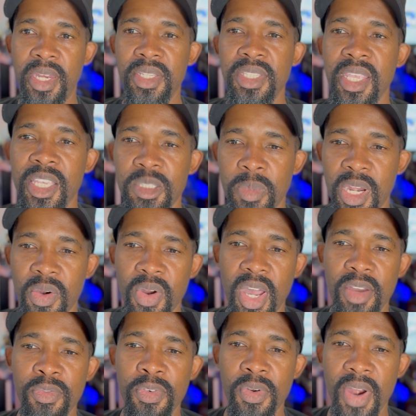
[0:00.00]
This thing has been
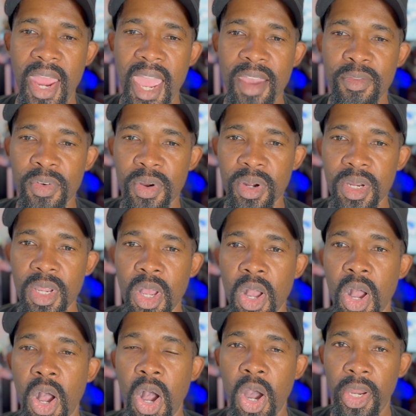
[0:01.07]
around forever
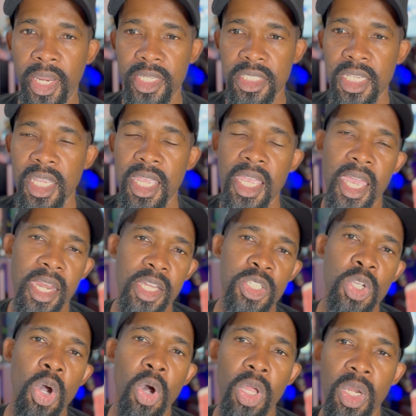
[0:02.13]
on it. And it's
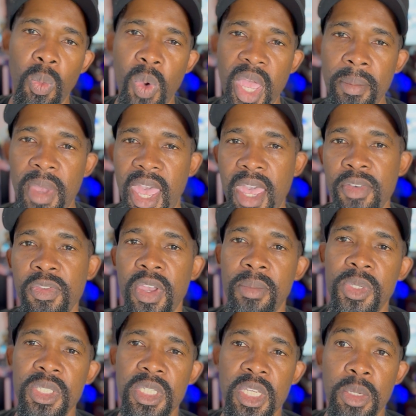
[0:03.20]
called
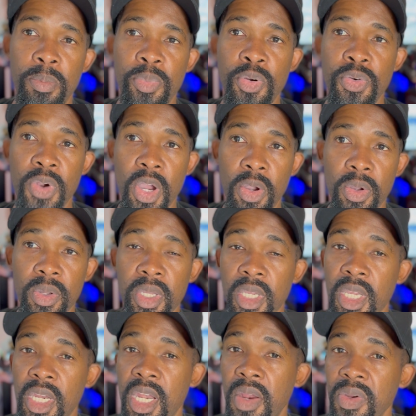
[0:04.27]
WebFMC Pro.
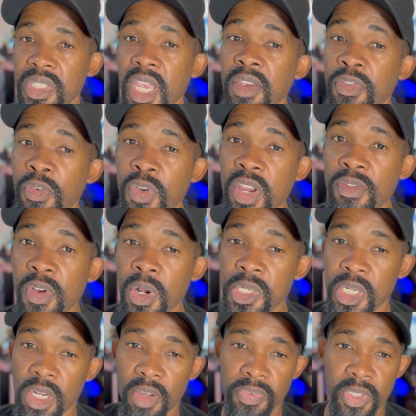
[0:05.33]
There is a free
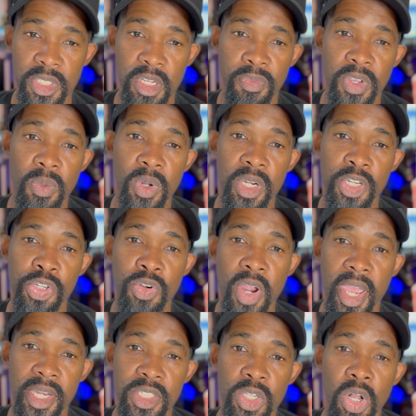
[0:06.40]
version of this if you want to
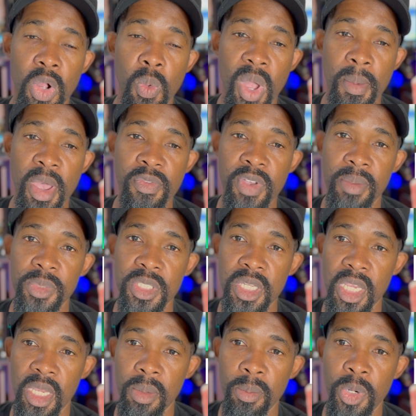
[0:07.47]
try it. It's called
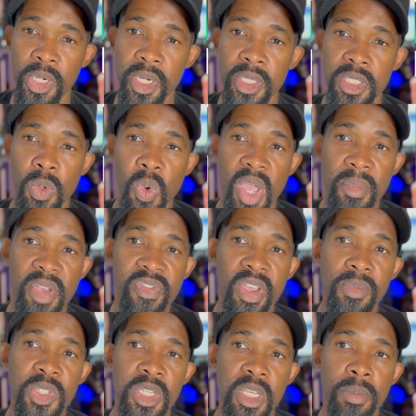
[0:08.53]
WebFMC. But there's a
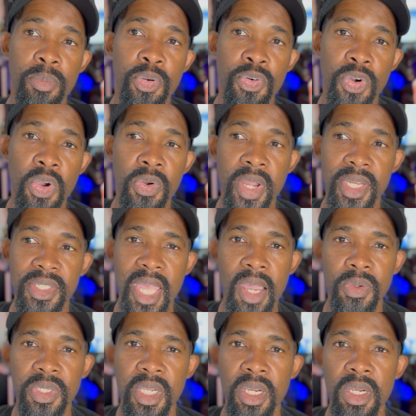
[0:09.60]
WebFMC Pro that's
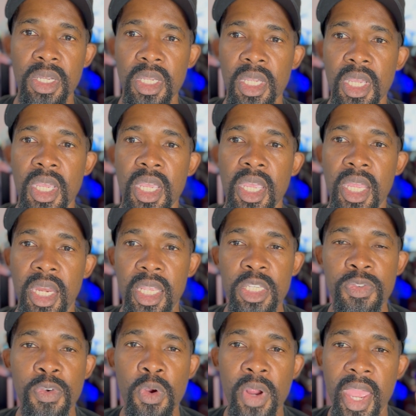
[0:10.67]
out there. It
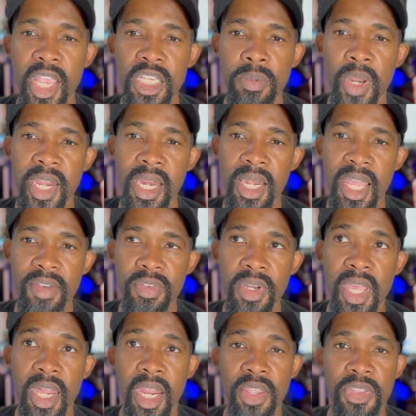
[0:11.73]
is for X-Plane 11,
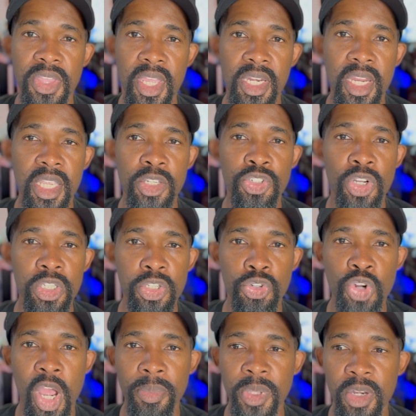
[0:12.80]
and I think they just
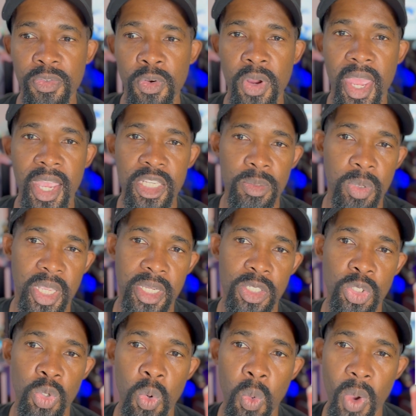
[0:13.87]
dropped it for X-Plane
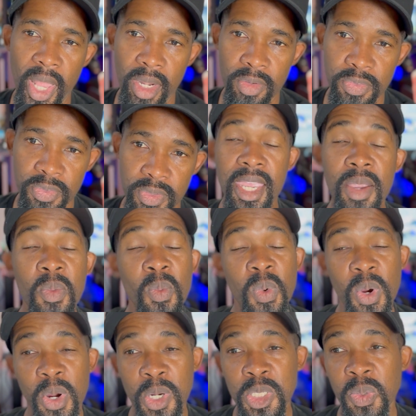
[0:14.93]
12. It
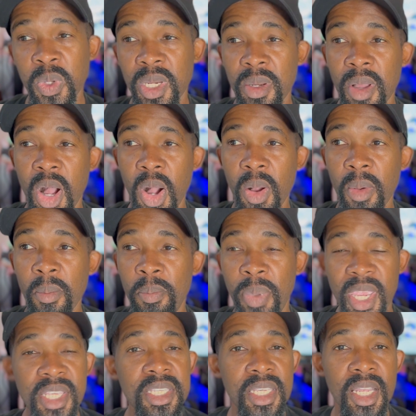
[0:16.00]
works with
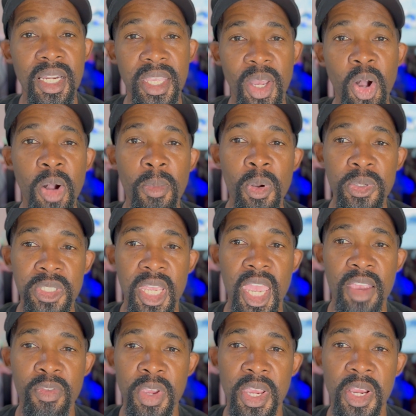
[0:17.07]
basically almost
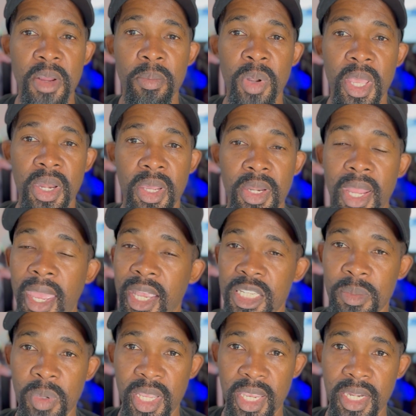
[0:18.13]
every airplane on
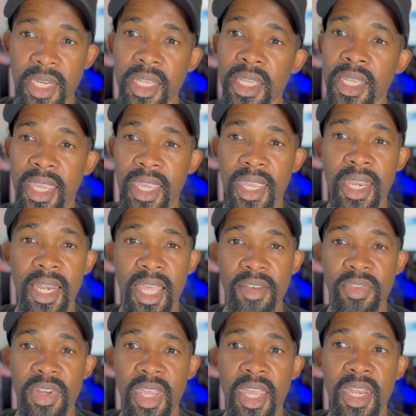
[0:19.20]
X-Plane
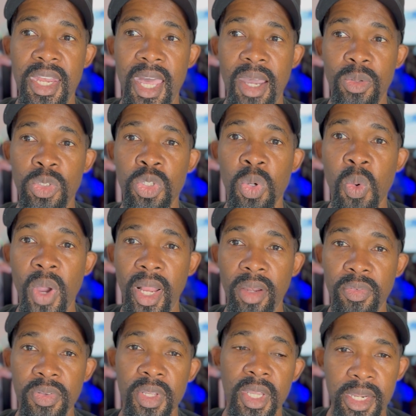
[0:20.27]
11 and now
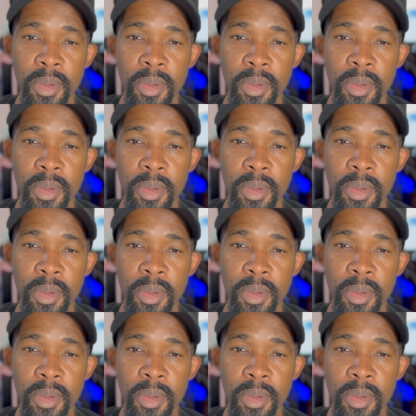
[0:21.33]
12.